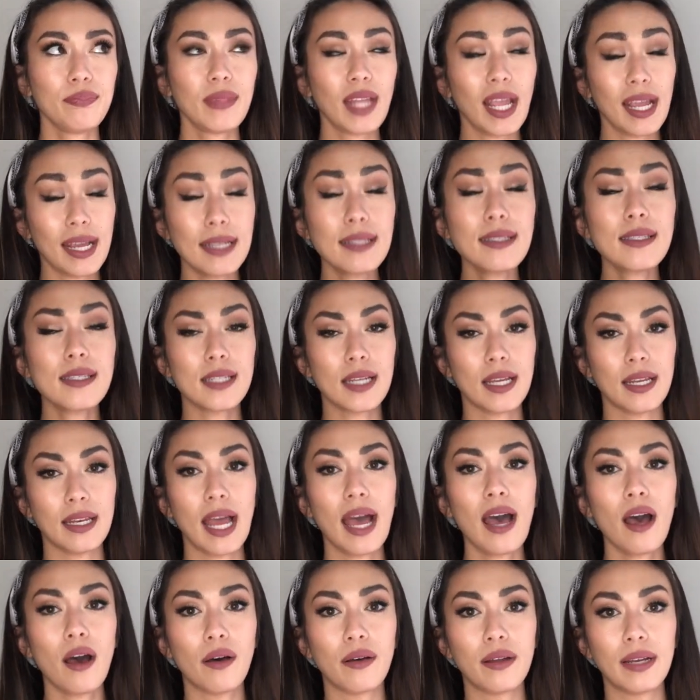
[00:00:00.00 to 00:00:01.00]
and stand
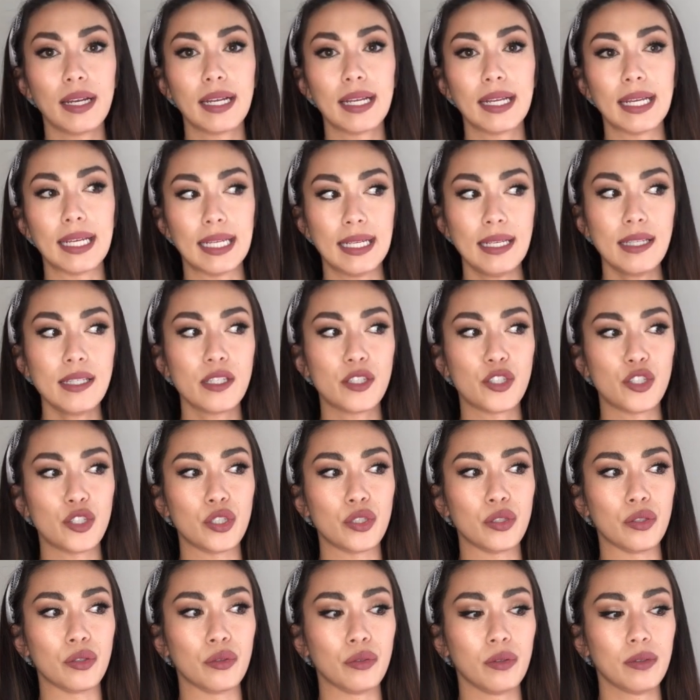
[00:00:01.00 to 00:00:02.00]
out is
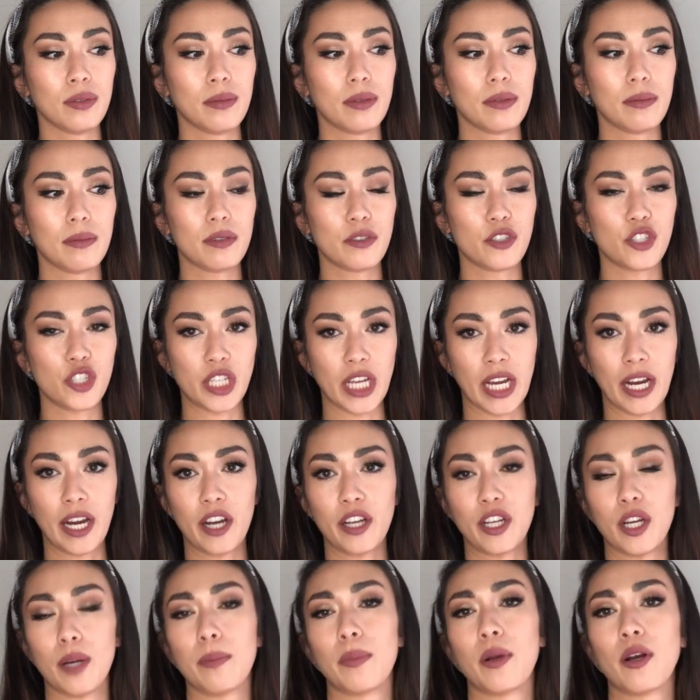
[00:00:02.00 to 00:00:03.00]
to share
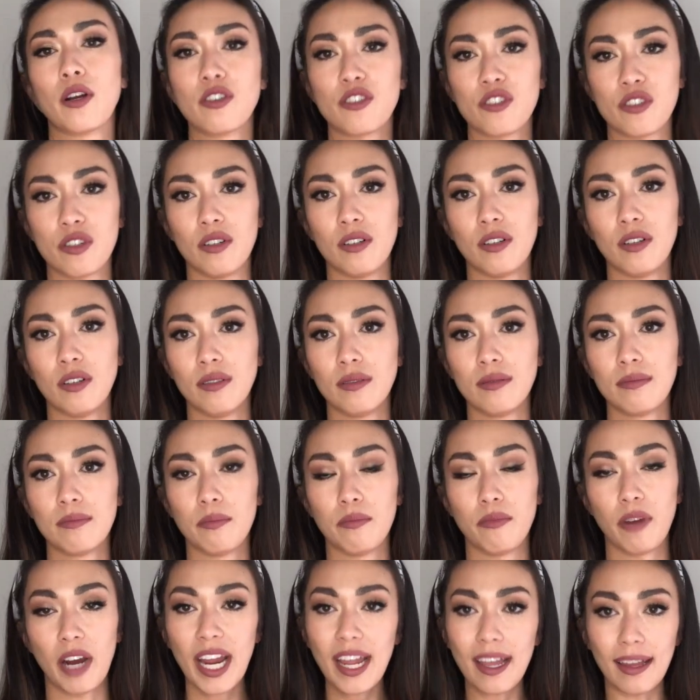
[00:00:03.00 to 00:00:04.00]
your personal
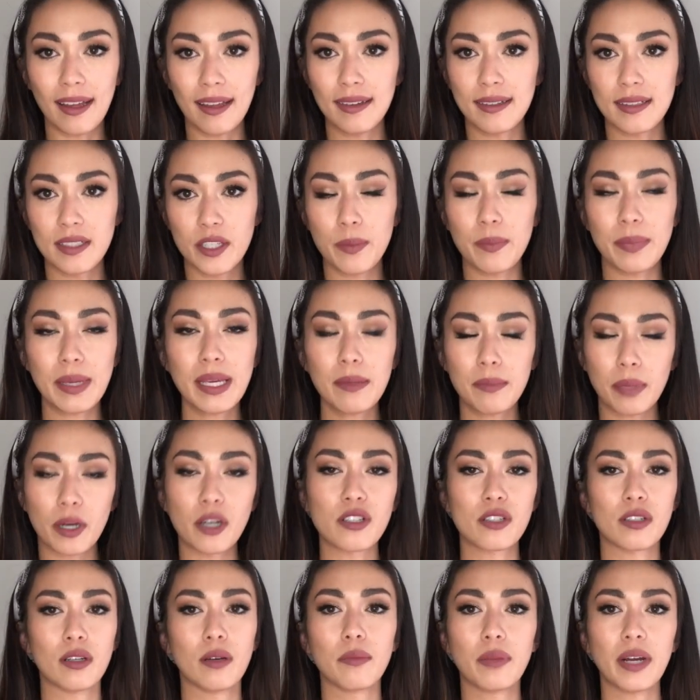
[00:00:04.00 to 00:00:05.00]
brand, to be a
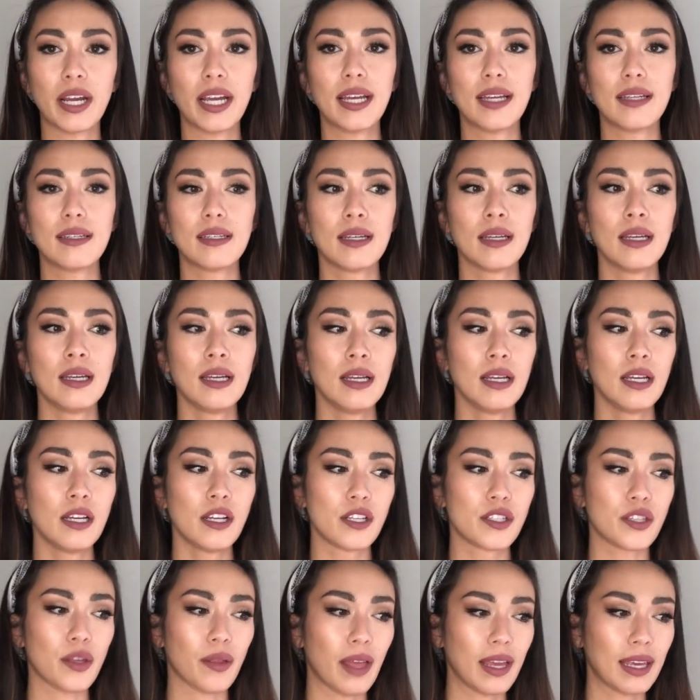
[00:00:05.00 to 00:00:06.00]
personal brand.
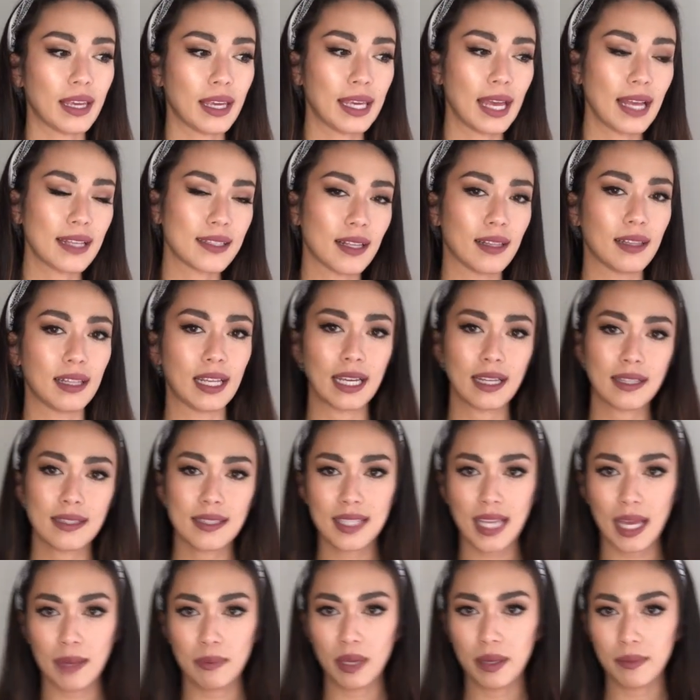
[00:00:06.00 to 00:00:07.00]
So like, yes, a
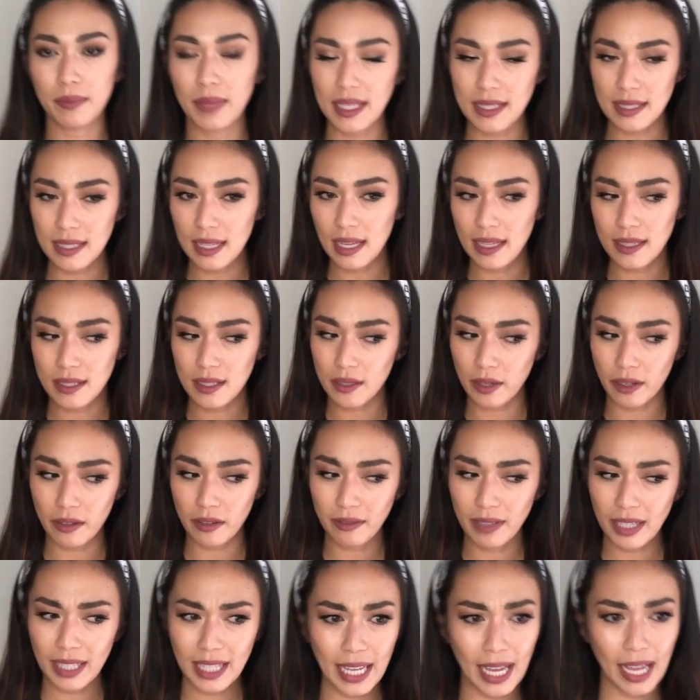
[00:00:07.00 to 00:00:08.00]
landscaping business or
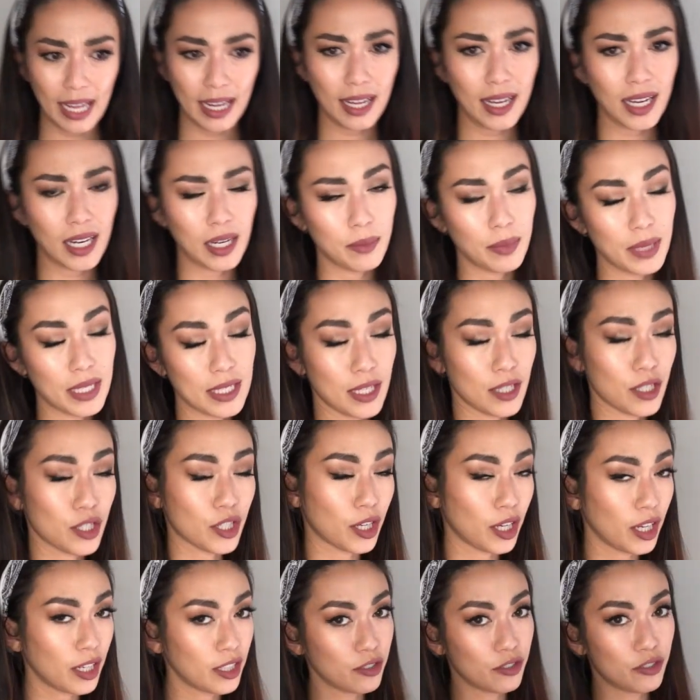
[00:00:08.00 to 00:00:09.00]
really any kind of business
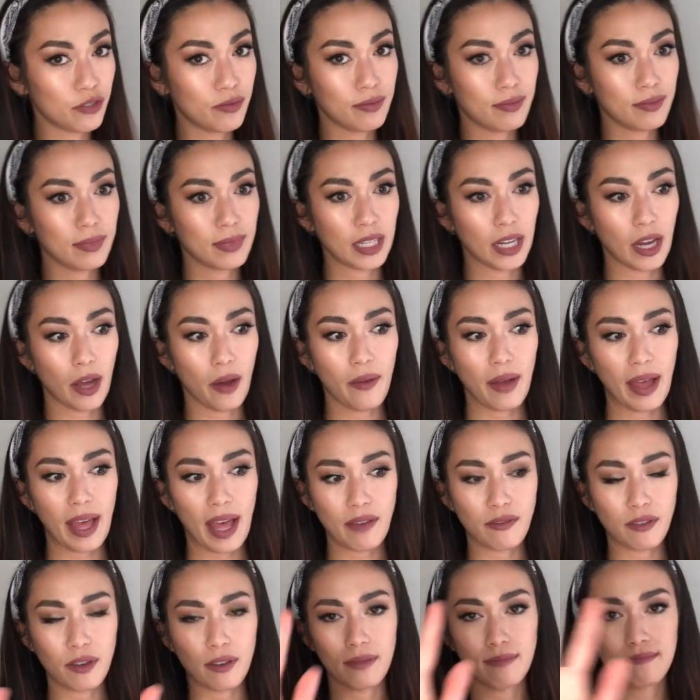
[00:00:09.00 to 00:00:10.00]
could, have
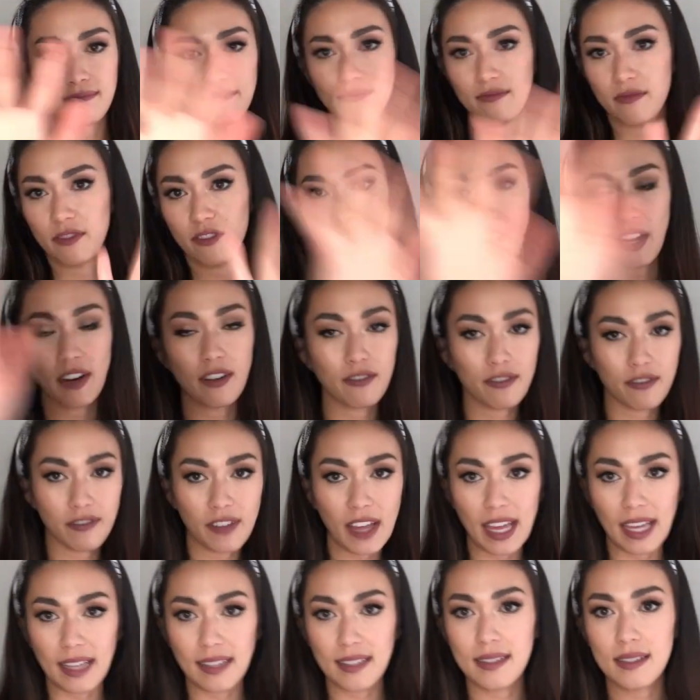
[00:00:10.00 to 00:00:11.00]
a front
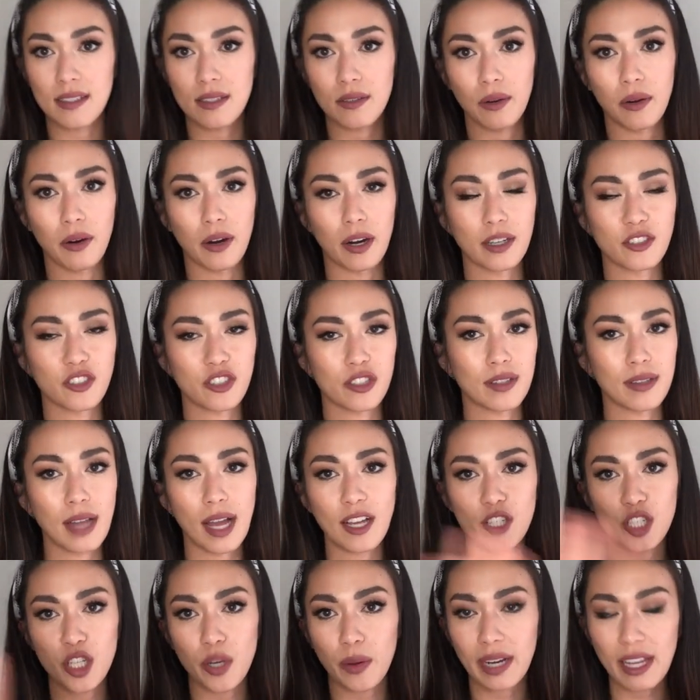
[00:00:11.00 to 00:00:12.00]
face or just not
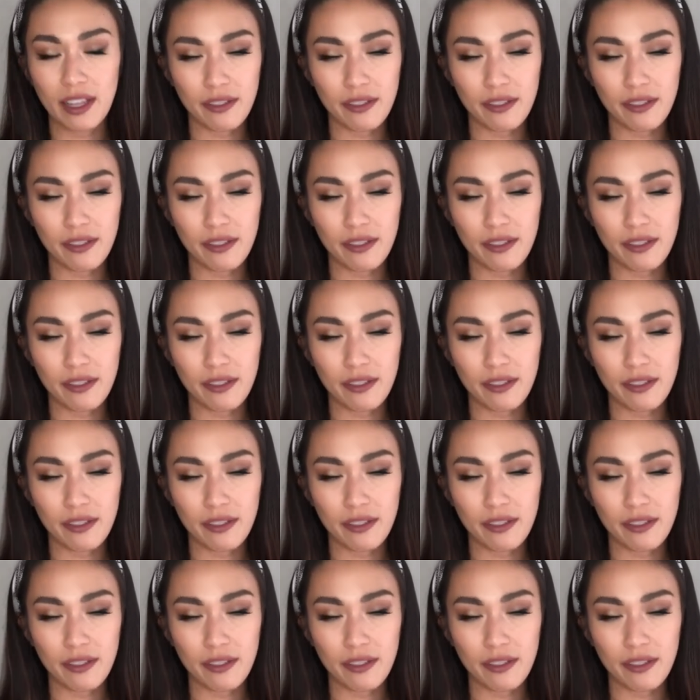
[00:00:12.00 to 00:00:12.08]
show any